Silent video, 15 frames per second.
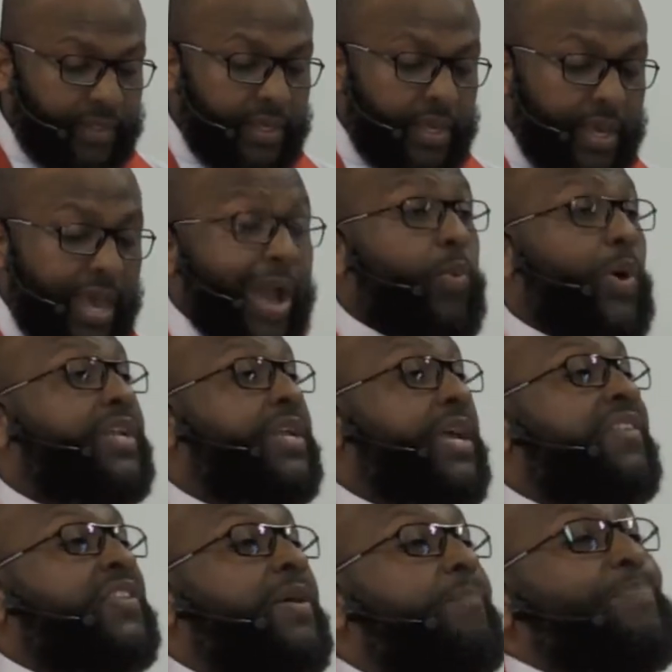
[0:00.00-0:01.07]
I wonder
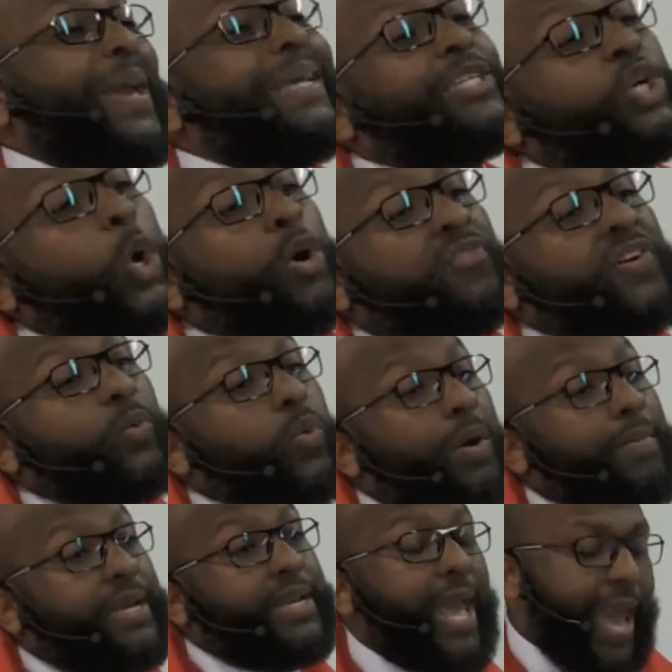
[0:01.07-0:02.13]
if the bent over
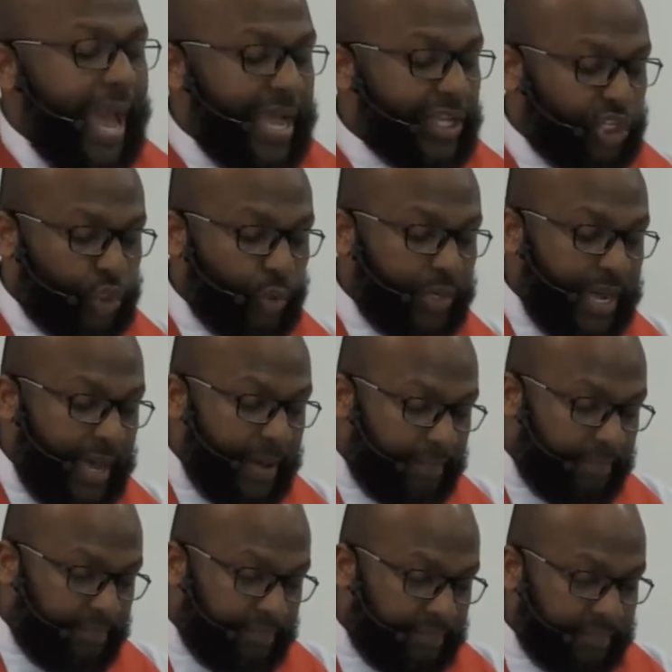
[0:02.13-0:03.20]
woman had showed up.
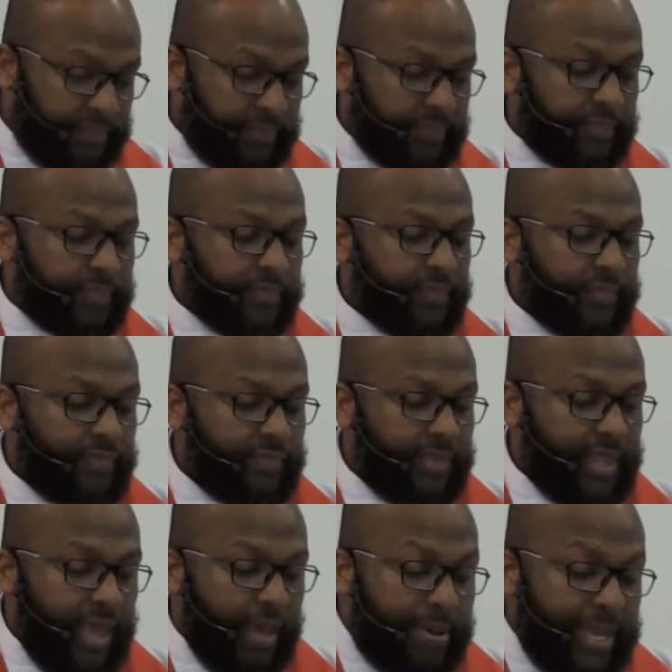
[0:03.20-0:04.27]

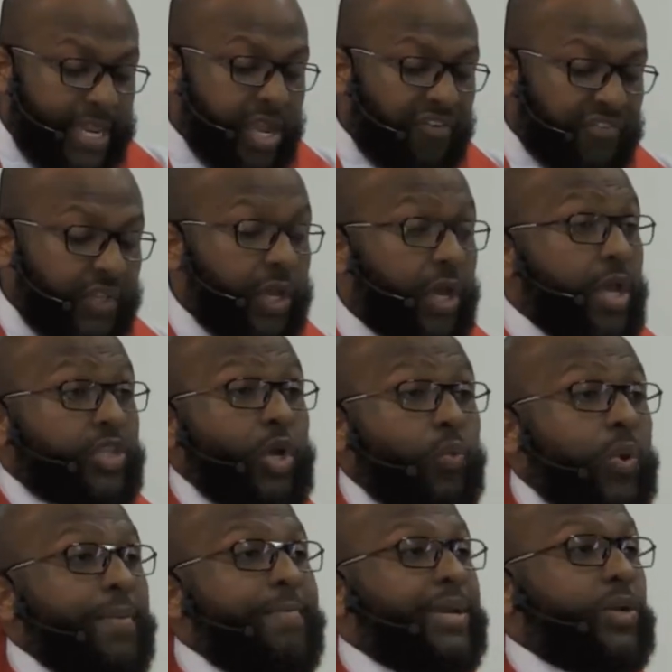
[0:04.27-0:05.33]
Many of the, the
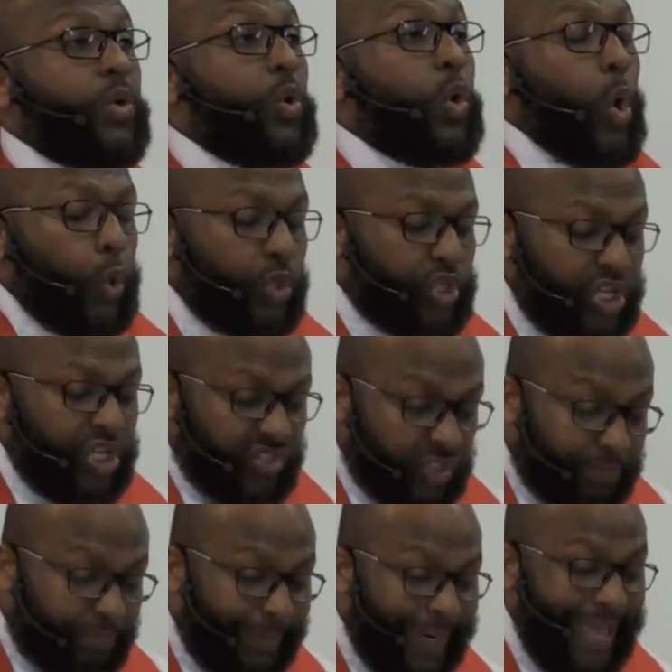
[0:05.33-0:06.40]
women who, who Jesus
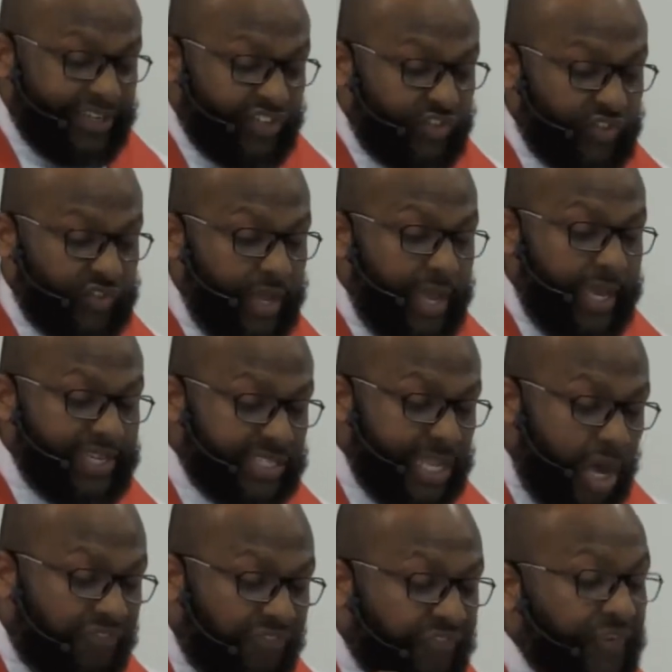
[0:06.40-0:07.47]
blessed is
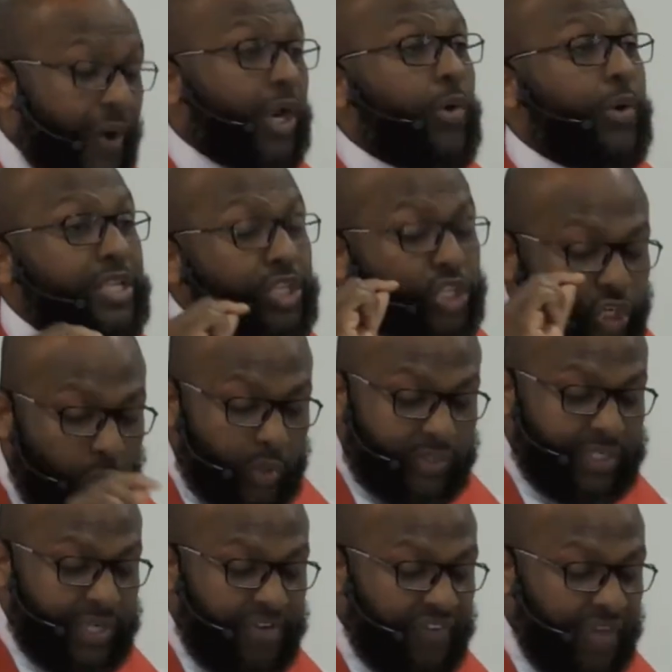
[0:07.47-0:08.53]
now following
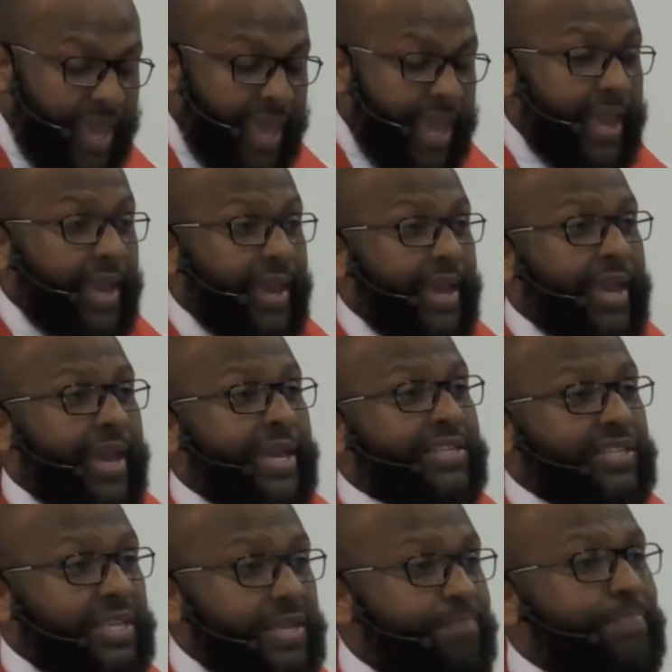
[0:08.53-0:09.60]
Joseph
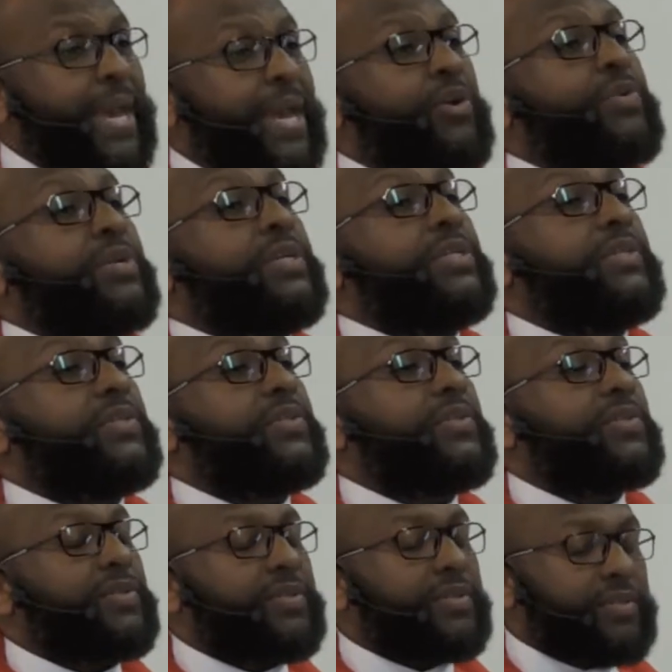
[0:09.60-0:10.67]
as he
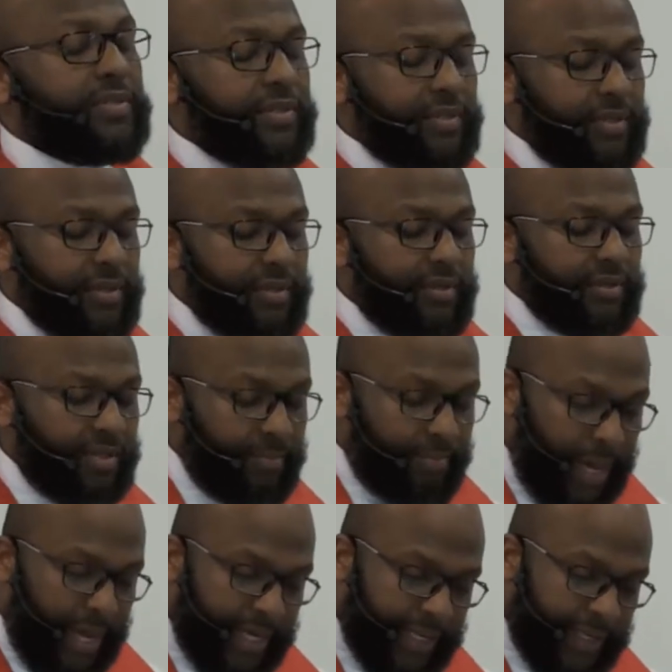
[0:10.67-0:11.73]
buries the
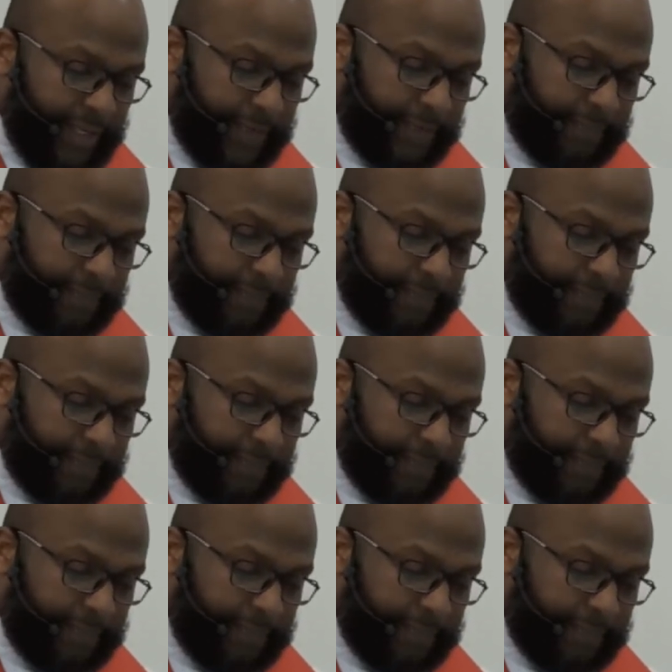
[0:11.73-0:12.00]
body.